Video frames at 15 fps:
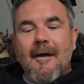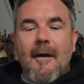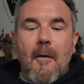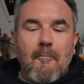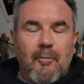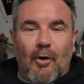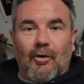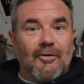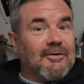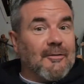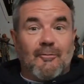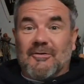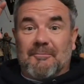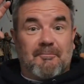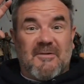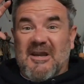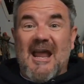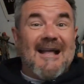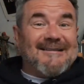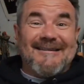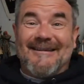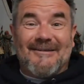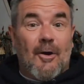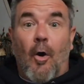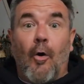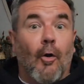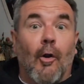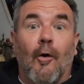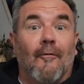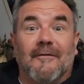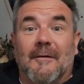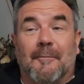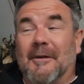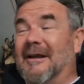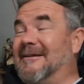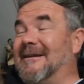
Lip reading: But there was Yetis all over the place,